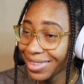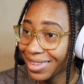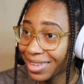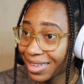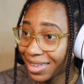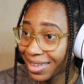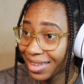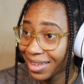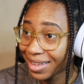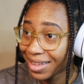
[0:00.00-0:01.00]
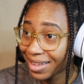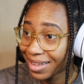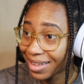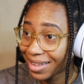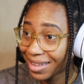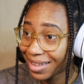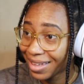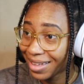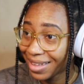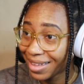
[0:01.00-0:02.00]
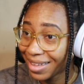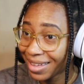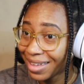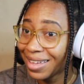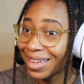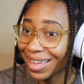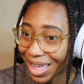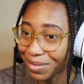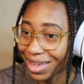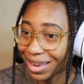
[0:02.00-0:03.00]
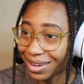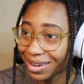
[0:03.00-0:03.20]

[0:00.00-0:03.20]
nothing but free. Amen.